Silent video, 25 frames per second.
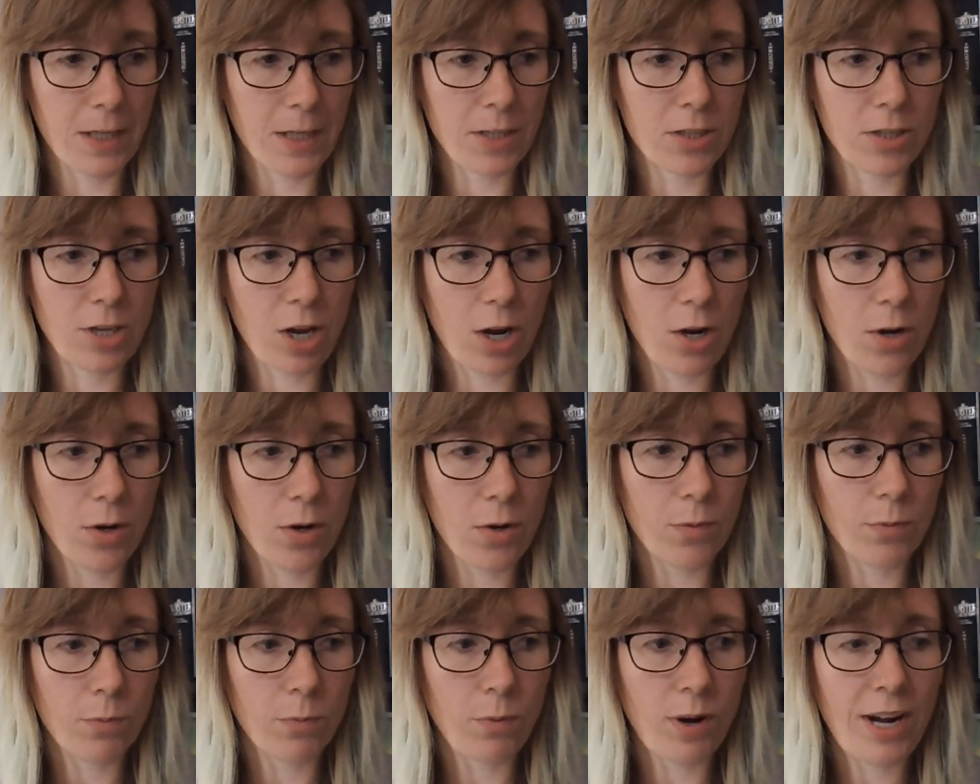
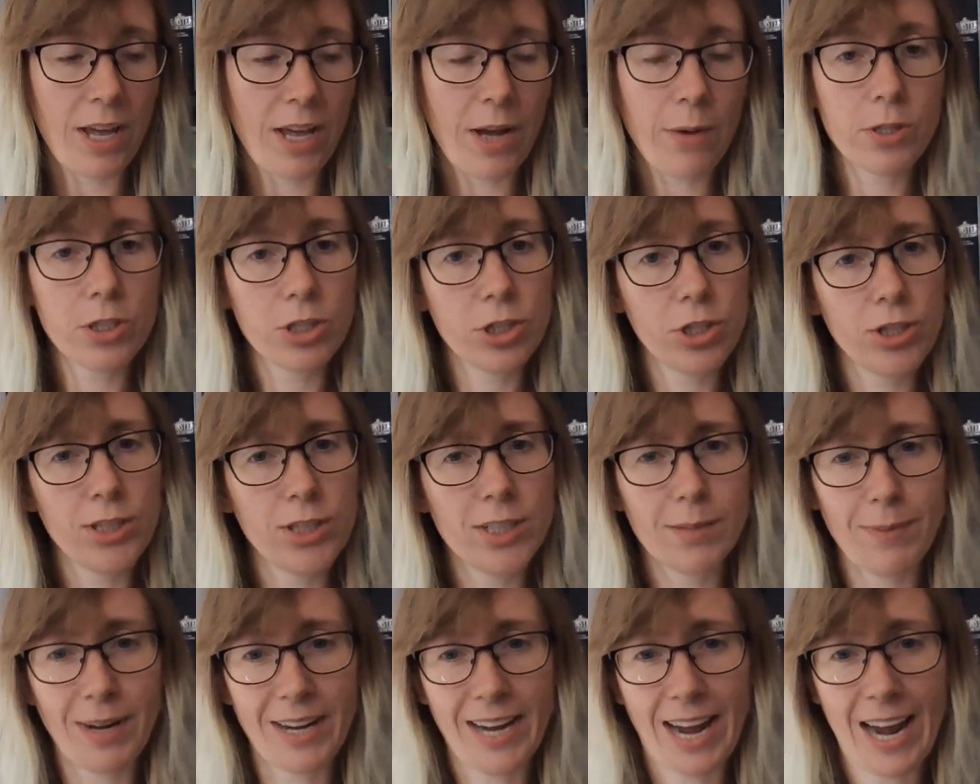So when I was
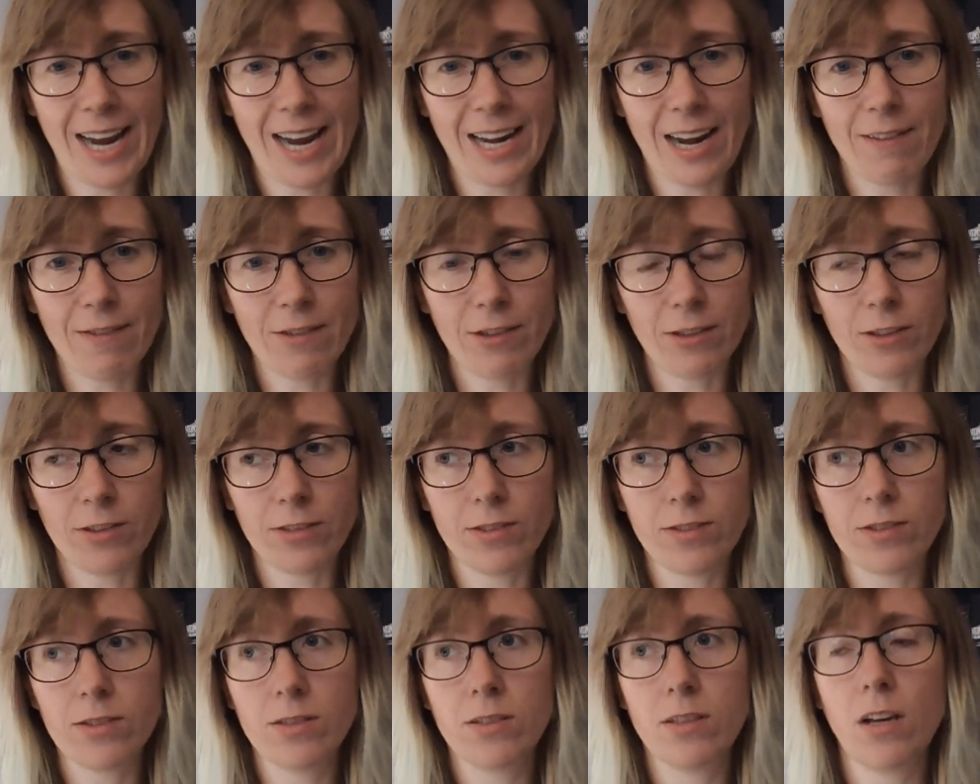choosing my A
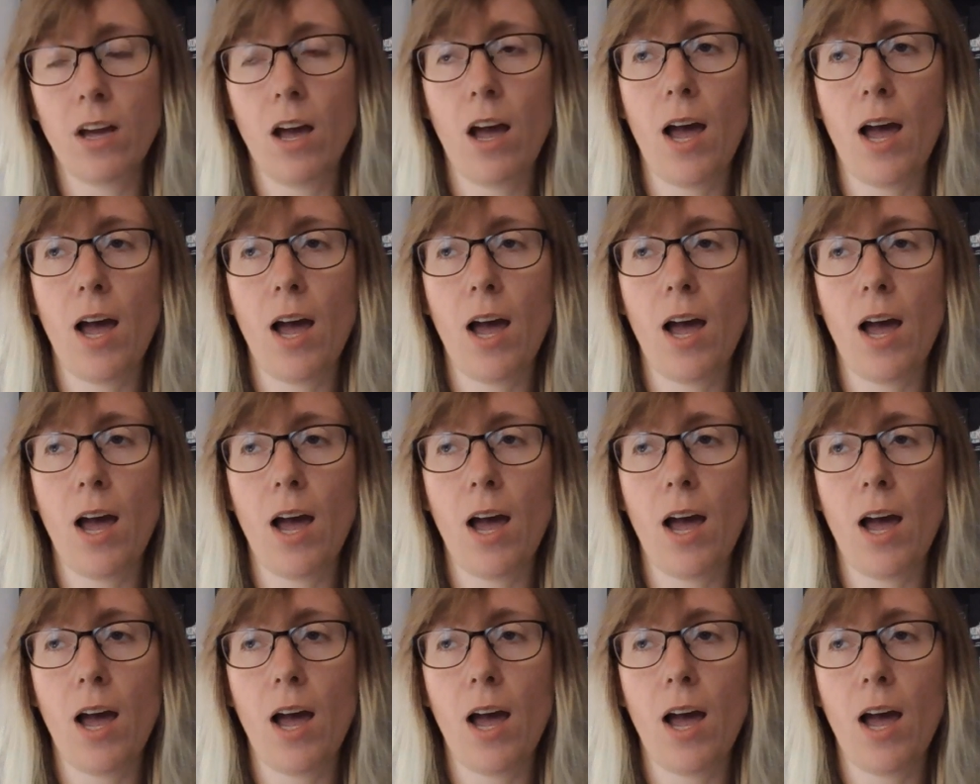levels,